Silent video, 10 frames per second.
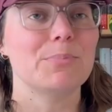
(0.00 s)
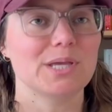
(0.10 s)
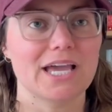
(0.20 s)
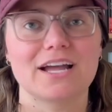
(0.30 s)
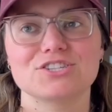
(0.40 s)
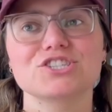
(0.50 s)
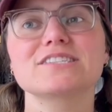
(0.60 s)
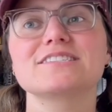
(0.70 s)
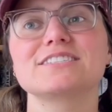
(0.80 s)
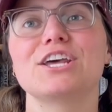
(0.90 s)
But yeah,
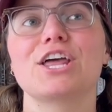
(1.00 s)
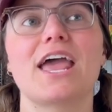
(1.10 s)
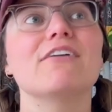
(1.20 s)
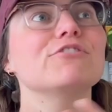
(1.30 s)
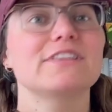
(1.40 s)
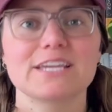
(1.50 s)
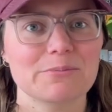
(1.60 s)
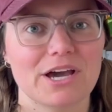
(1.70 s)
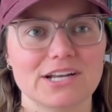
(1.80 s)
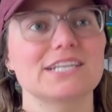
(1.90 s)
just everything
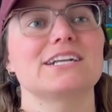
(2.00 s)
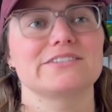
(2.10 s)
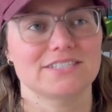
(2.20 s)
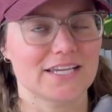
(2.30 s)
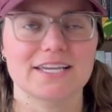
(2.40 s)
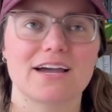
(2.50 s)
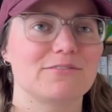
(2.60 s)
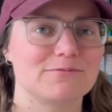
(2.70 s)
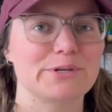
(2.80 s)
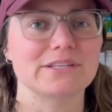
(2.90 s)
about it, I was like,
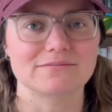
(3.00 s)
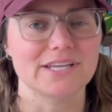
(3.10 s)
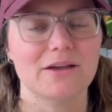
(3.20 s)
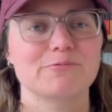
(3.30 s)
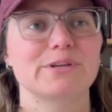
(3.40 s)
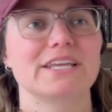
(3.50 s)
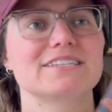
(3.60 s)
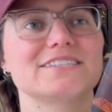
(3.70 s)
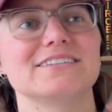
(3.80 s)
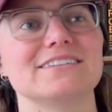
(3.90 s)
we need
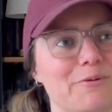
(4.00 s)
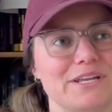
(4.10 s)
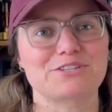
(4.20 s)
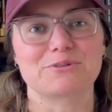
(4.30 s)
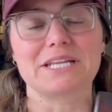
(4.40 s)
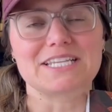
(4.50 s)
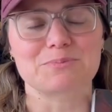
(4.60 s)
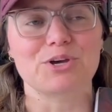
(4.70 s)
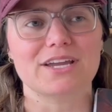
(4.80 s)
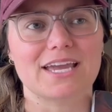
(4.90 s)
to read his
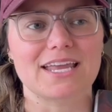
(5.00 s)
book.